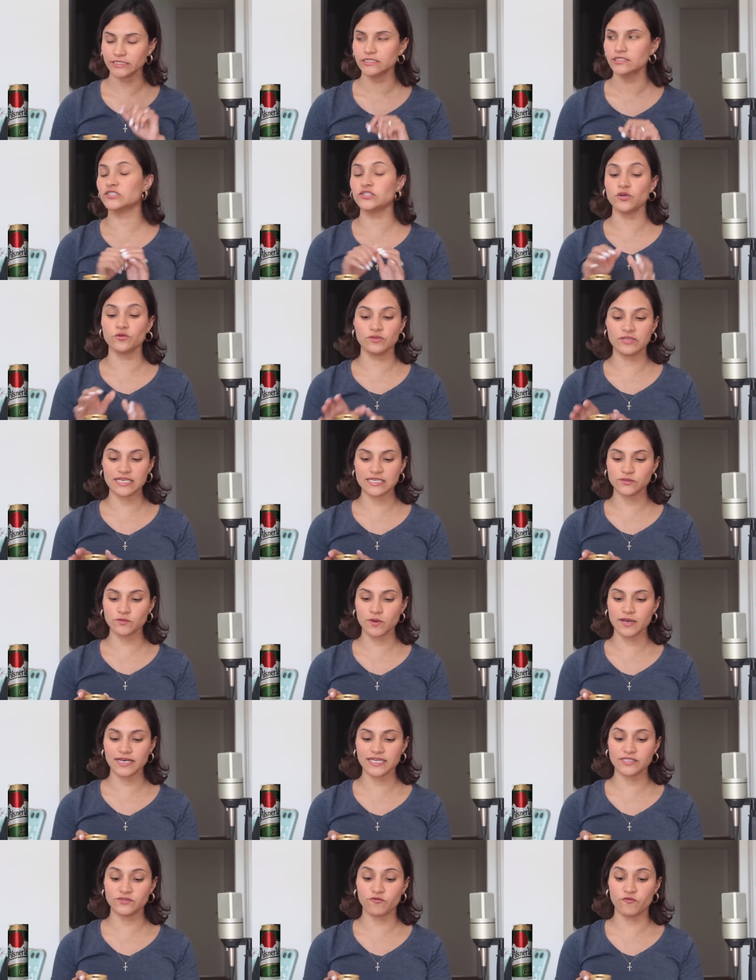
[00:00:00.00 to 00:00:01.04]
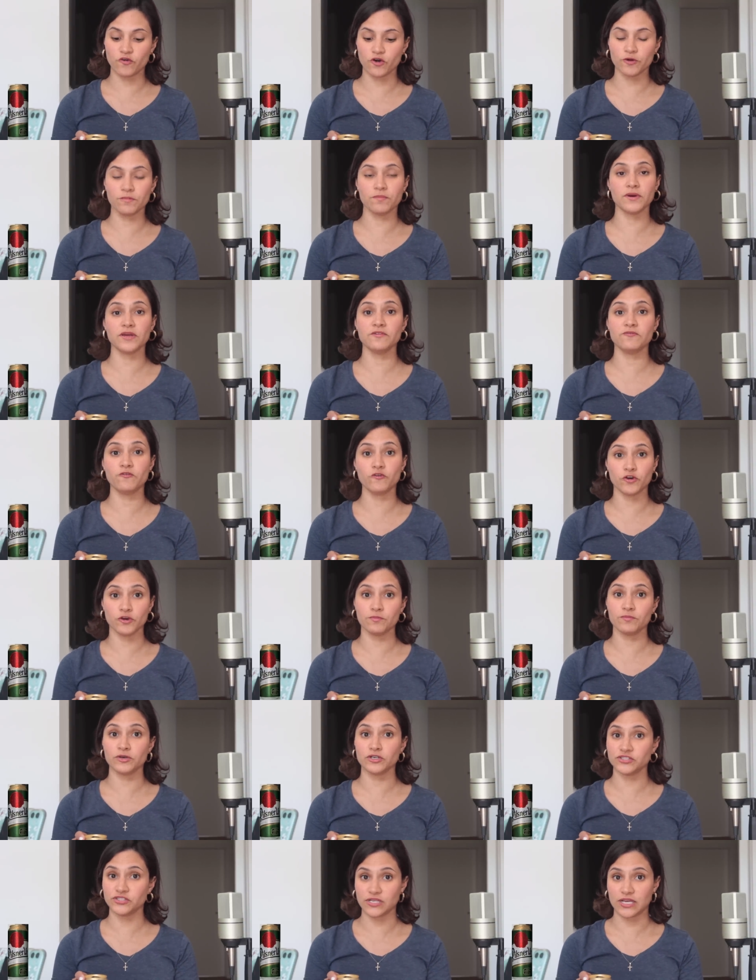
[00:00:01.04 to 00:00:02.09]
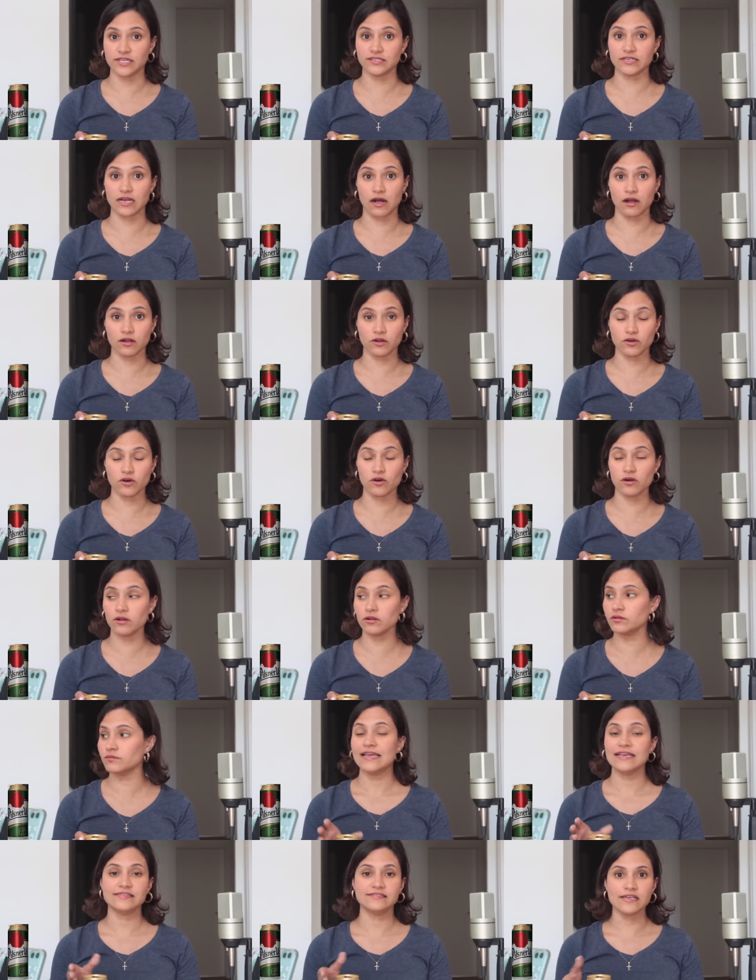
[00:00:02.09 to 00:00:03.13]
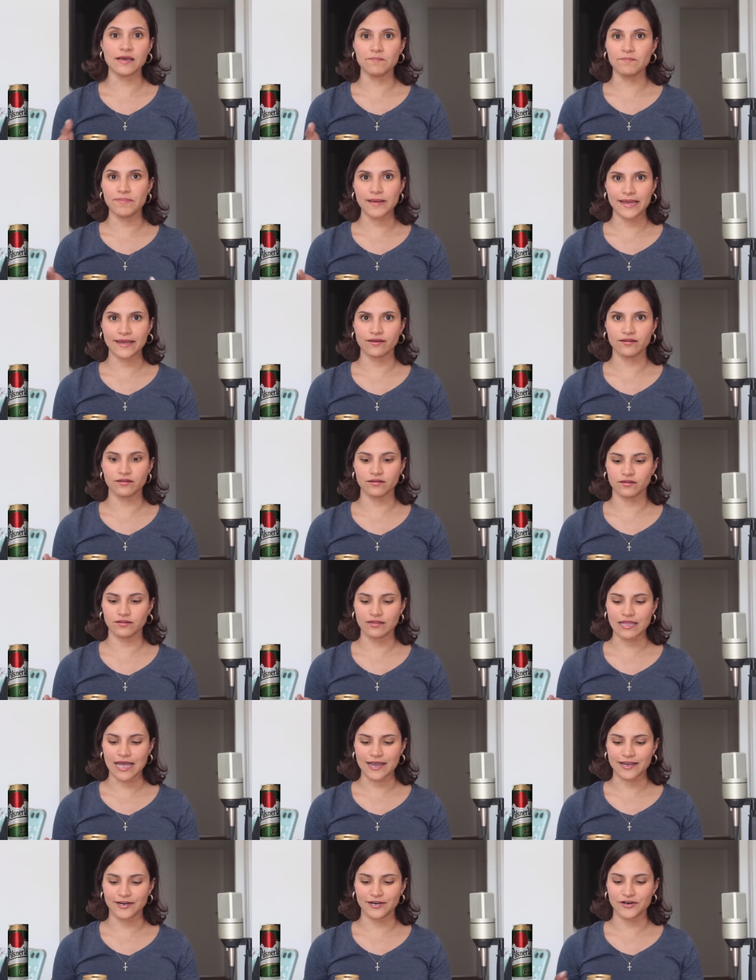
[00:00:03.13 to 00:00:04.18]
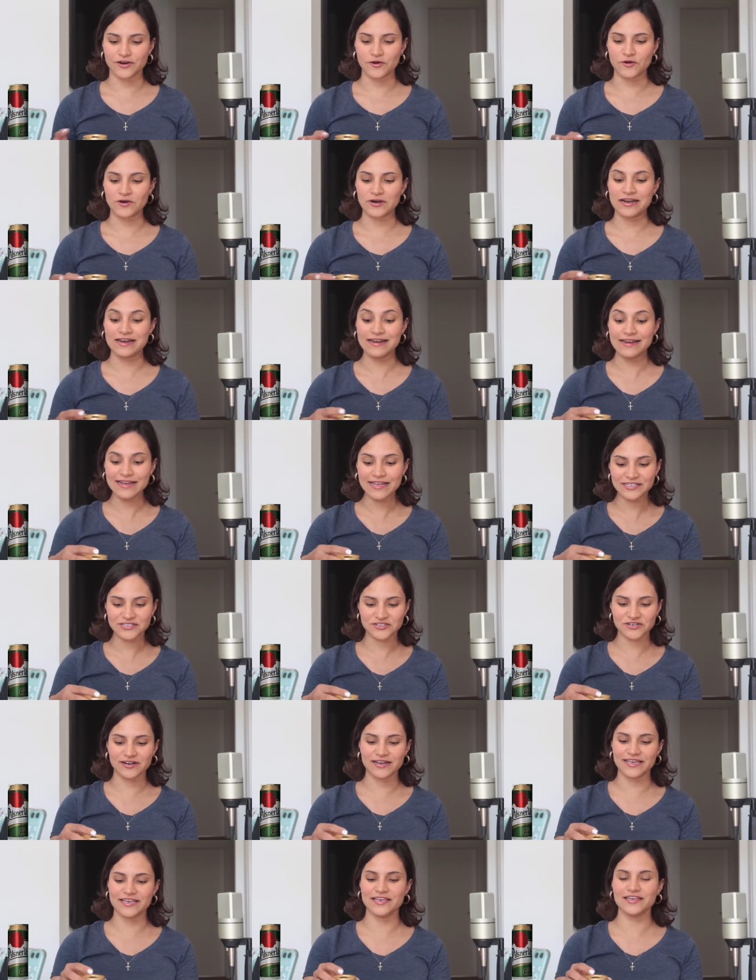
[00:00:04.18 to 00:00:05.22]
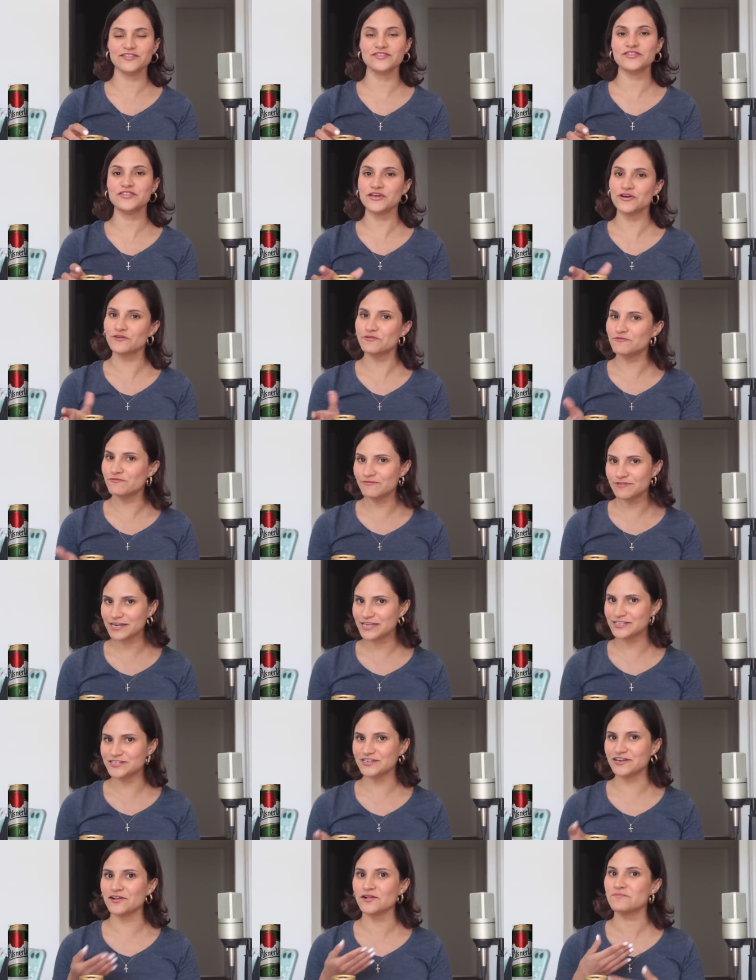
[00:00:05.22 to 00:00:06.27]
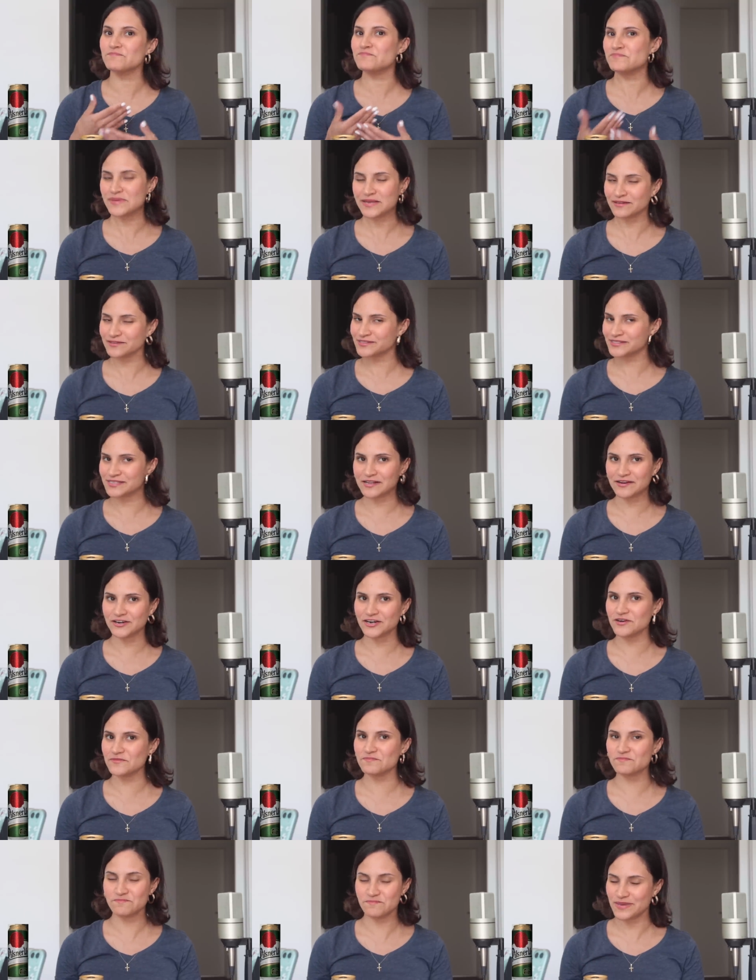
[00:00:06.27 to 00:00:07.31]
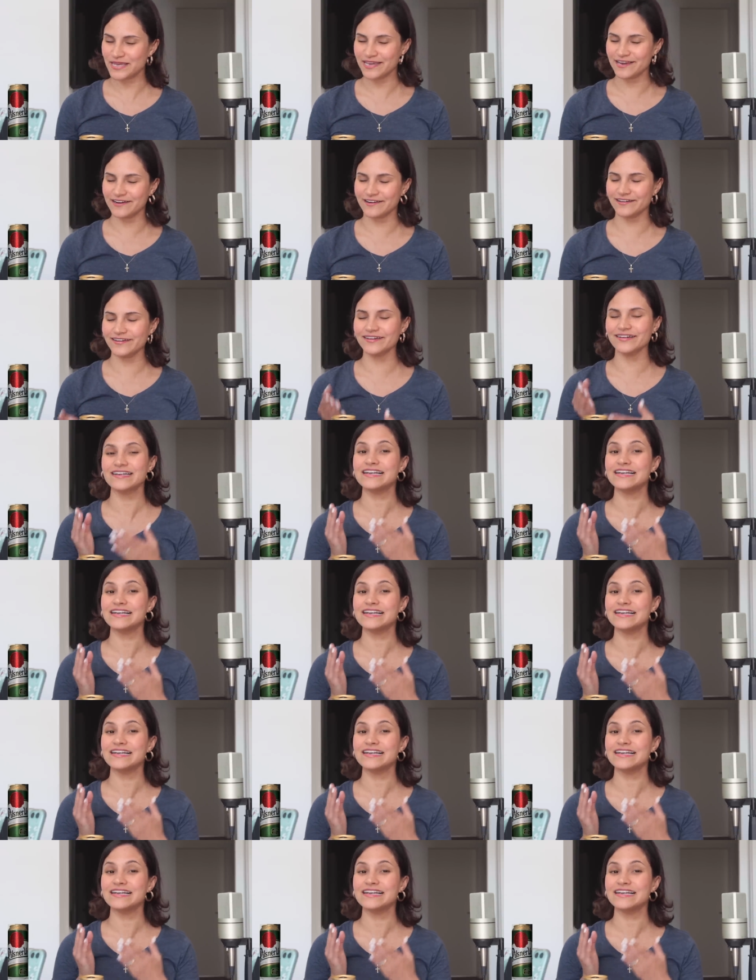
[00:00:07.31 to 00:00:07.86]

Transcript: So this one is 4.4% alcohol. It's a pale lager or literally the original Pilsner beer,